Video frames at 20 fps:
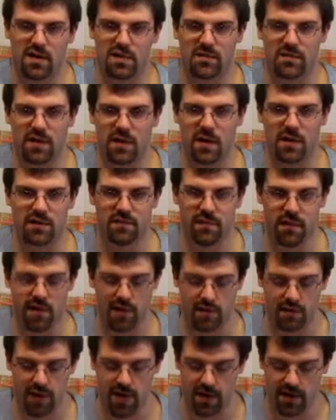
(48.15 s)
It's very,
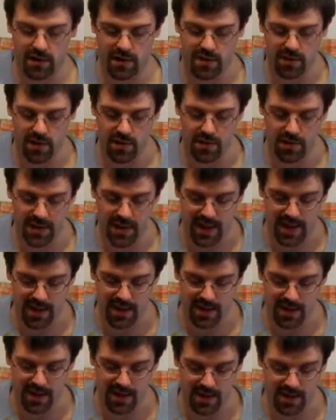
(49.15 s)
very rare. So I went
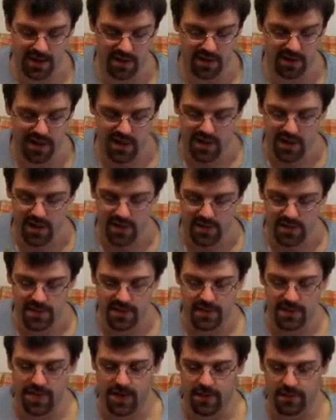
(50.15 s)
ahead and,
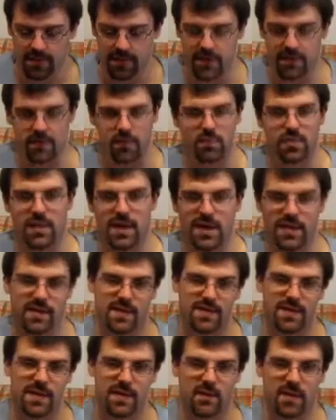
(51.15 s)
since a lot of friends are playing
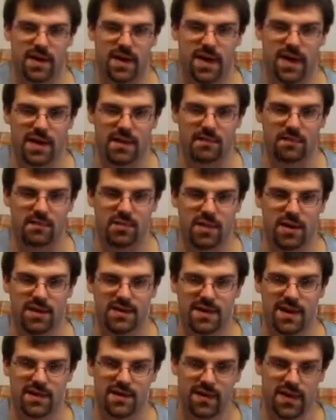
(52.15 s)
this, I went ahead and
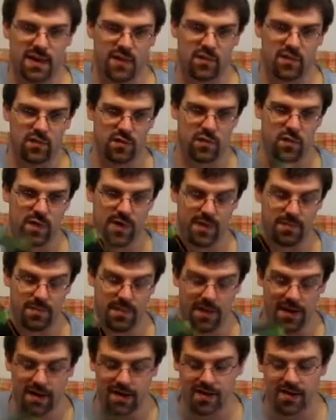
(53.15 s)
plunked down the extra 20
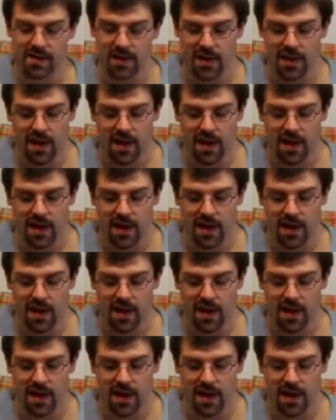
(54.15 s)
bucks.